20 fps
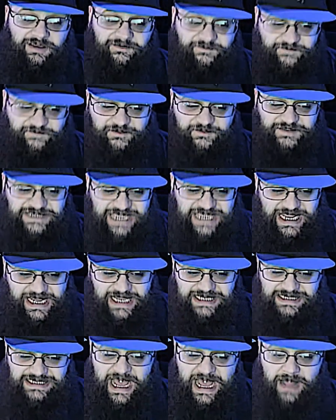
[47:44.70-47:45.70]
15
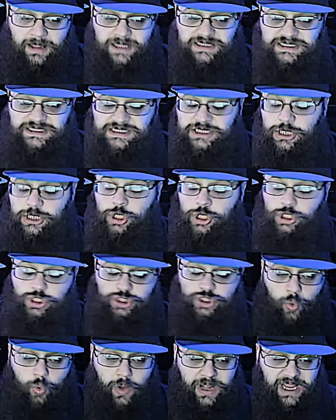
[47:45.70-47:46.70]
in Dallas,
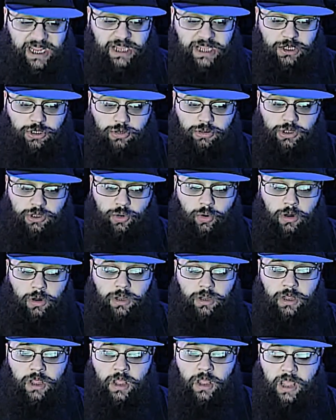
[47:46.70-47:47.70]
20 in New York,
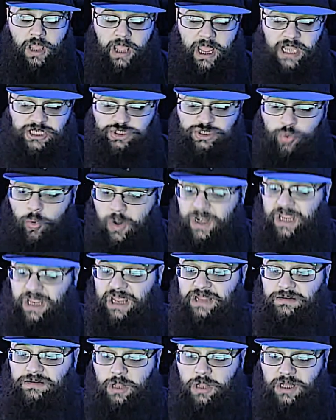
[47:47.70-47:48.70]
and 20
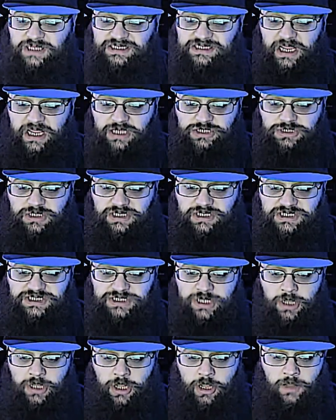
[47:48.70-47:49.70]
in Los Angeles,
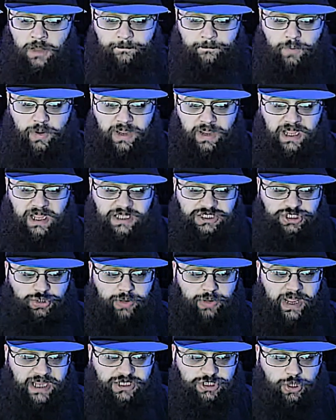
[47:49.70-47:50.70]
bringing it to
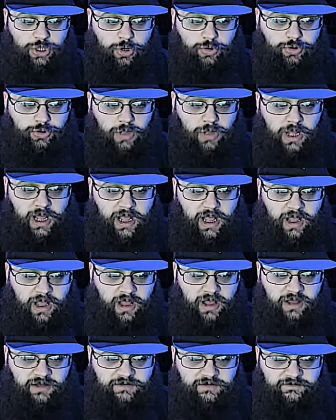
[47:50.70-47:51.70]
a total
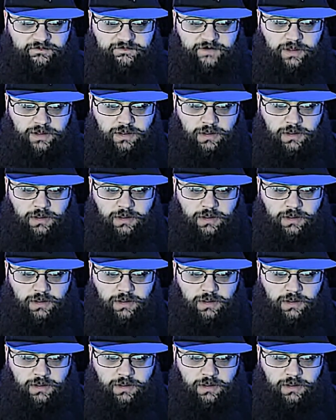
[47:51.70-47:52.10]
of